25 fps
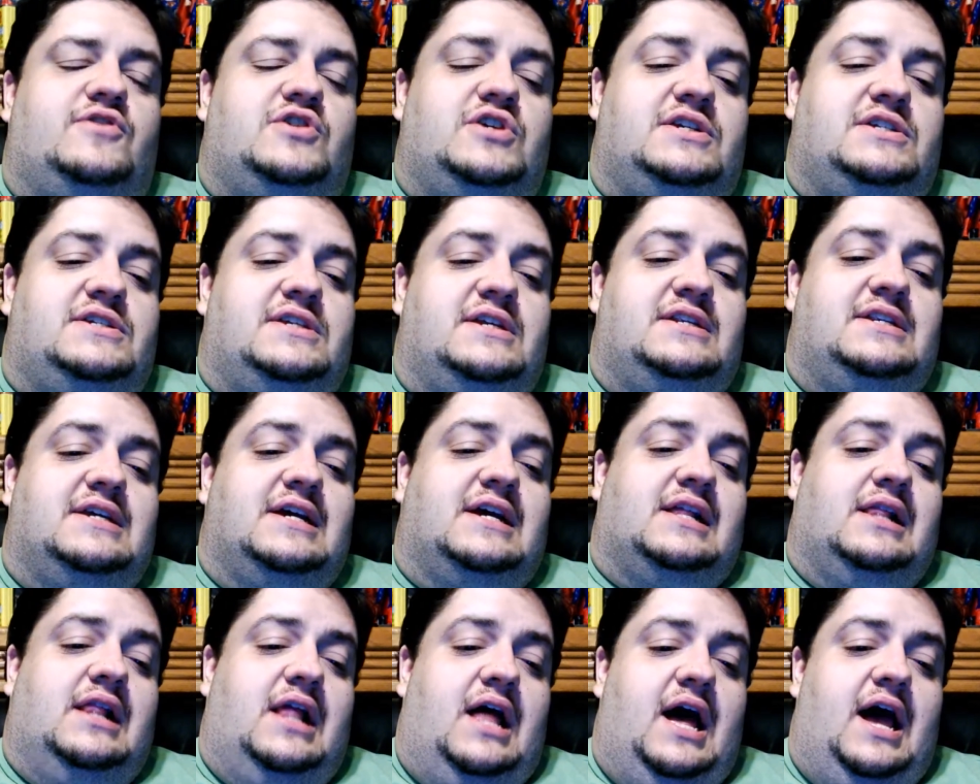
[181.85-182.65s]
She said
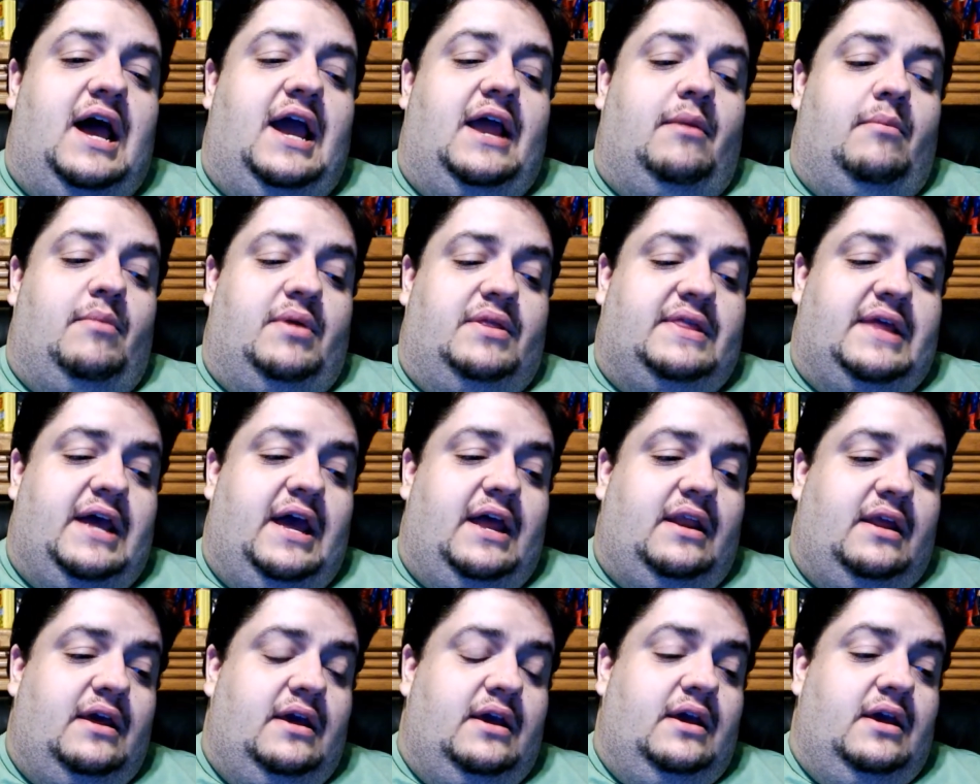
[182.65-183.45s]
decline, but
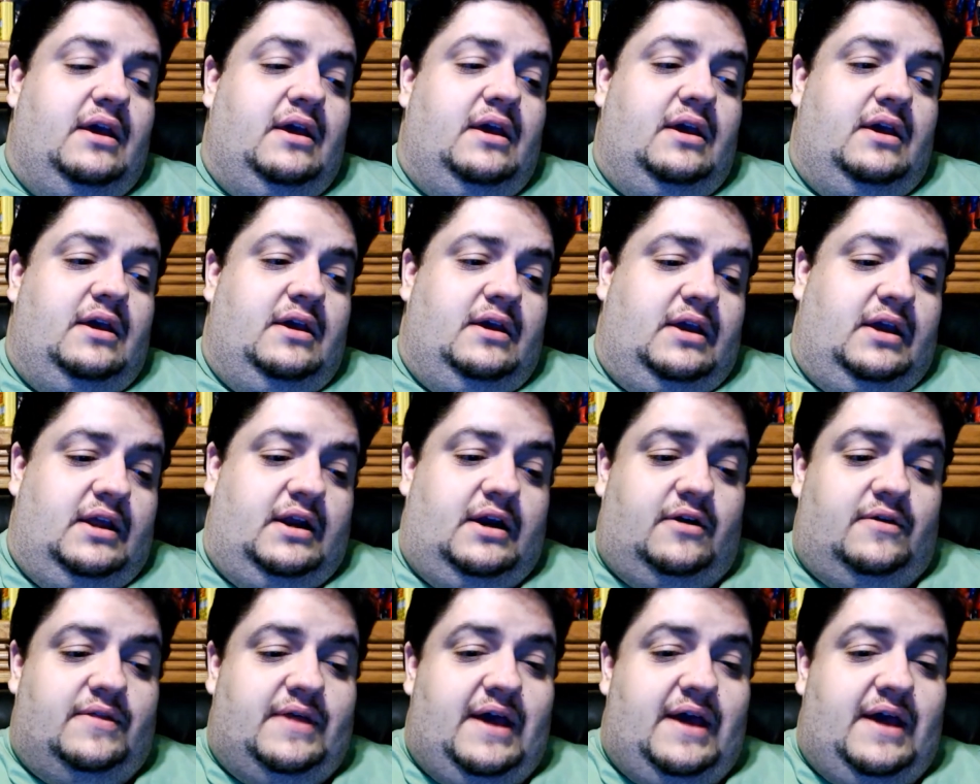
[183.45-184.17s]
that, you know,